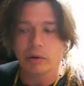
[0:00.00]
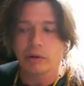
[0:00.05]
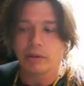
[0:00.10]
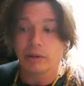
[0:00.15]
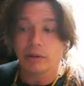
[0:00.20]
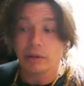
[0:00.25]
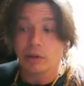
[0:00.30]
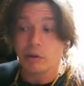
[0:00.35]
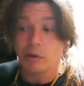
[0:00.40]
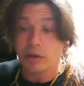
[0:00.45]
the
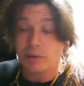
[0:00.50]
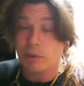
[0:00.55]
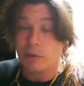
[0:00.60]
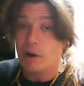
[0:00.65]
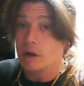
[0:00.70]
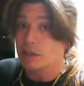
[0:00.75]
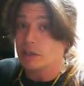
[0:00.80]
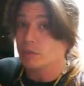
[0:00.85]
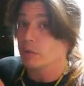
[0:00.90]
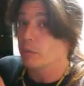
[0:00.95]
lowest
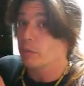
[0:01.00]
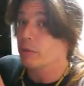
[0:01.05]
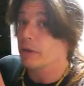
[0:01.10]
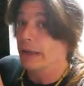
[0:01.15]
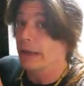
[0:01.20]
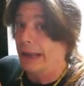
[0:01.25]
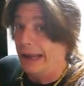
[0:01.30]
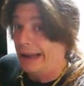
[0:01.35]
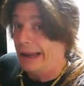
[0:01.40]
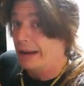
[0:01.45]
possible
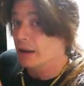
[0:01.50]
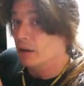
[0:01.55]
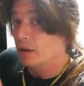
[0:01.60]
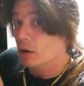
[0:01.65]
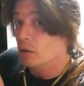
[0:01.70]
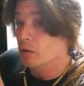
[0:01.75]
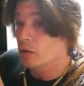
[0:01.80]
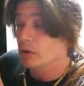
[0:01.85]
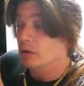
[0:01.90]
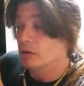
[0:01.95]
playing
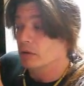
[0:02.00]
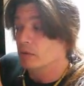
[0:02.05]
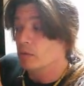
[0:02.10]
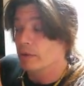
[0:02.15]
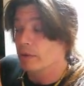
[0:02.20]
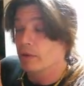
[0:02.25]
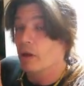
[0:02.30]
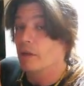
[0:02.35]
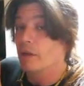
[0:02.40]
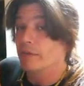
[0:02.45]
note with
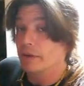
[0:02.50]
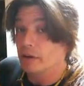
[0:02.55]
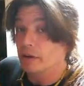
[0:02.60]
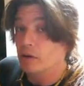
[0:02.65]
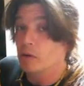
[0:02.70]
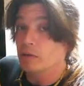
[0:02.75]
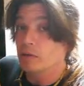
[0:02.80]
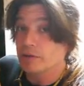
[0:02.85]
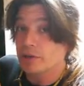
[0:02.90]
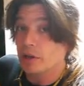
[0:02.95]
all finger
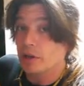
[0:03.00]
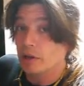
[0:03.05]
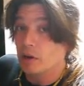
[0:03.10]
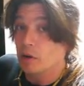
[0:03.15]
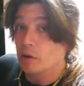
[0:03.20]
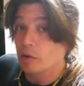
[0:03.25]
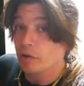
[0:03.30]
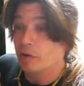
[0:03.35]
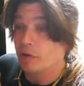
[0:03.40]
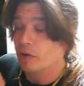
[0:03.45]
holes
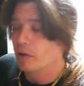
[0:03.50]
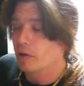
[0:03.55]
closed.